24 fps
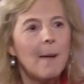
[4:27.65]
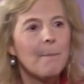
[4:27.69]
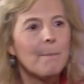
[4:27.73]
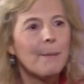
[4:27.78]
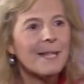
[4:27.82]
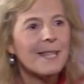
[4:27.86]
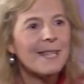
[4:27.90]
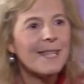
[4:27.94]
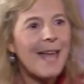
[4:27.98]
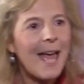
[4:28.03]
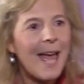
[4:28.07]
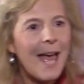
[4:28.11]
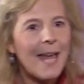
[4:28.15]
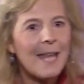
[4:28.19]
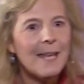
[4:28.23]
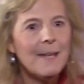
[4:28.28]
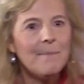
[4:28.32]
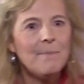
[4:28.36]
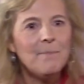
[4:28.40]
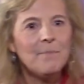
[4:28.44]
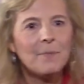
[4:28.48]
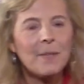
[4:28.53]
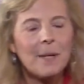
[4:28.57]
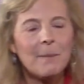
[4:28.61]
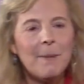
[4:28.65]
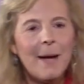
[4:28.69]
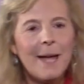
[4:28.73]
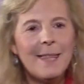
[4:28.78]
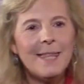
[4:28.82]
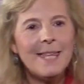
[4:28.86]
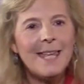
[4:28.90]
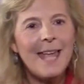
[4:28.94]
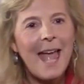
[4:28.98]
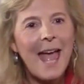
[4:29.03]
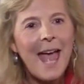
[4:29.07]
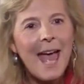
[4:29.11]
but then by
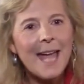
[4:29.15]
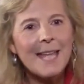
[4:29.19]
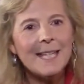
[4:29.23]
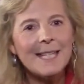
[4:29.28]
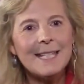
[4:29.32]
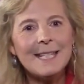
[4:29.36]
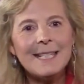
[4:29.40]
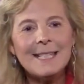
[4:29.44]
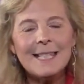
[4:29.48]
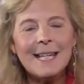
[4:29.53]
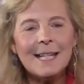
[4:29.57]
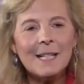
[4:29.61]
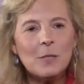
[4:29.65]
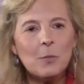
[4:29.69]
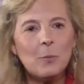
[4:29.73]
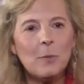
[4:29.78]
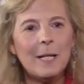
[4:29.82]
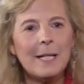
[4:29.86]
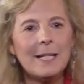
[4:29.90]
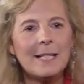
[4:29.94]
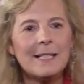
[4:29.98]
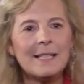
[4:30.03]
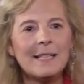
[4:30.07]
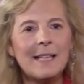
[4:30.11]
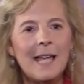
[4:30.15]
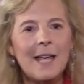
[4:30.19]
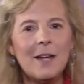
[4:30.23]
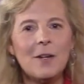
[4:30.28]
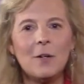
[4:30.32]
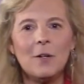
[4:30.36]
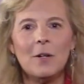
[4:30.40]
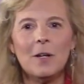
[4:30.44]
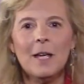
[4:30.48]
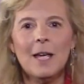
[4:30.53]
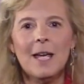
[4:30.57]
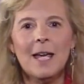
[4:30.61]
the end, 6 weeks
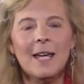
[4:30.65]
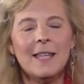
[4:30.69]
later,